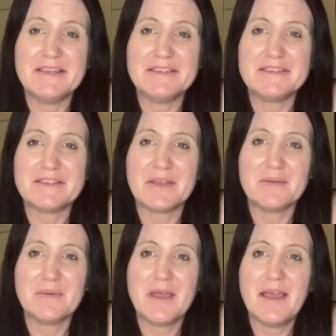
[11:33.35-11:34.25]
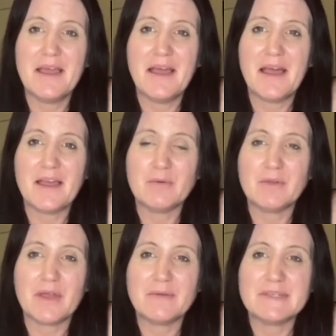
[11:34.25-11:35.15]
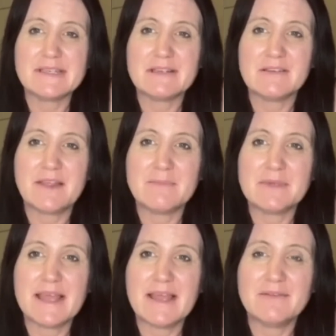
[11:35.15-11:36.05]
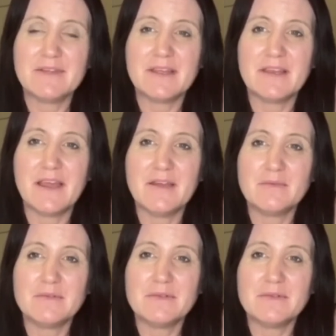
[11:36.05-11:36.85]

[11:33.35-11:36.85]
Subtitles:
so I will go and settle them down and I will